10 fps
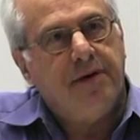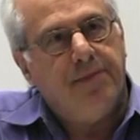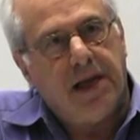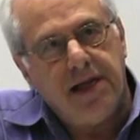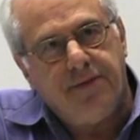He
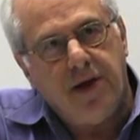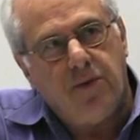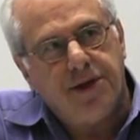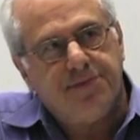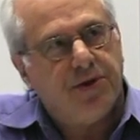believed he
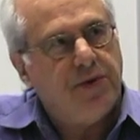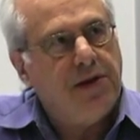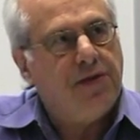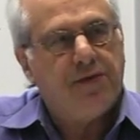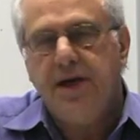was
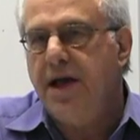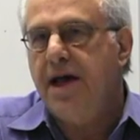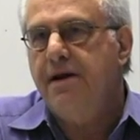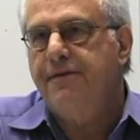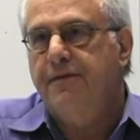between
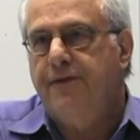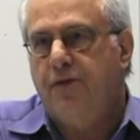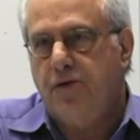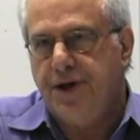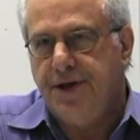3.5 and
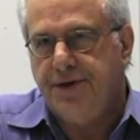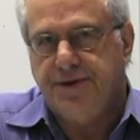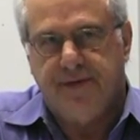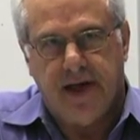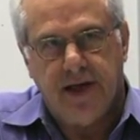4
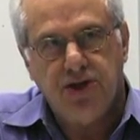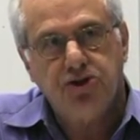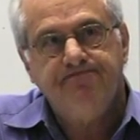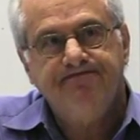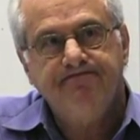years of age.